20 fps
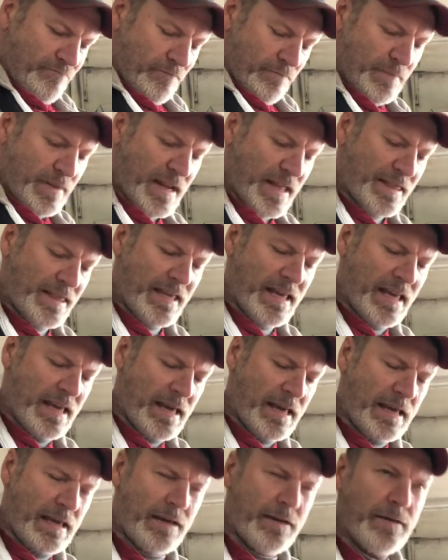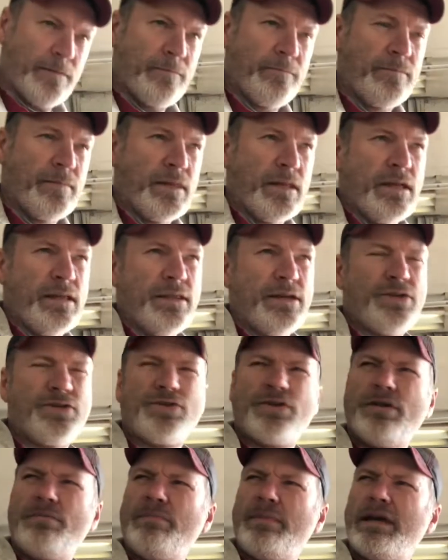But I think this
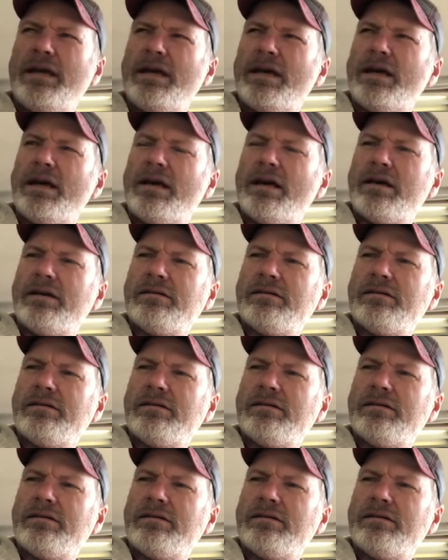should be maybe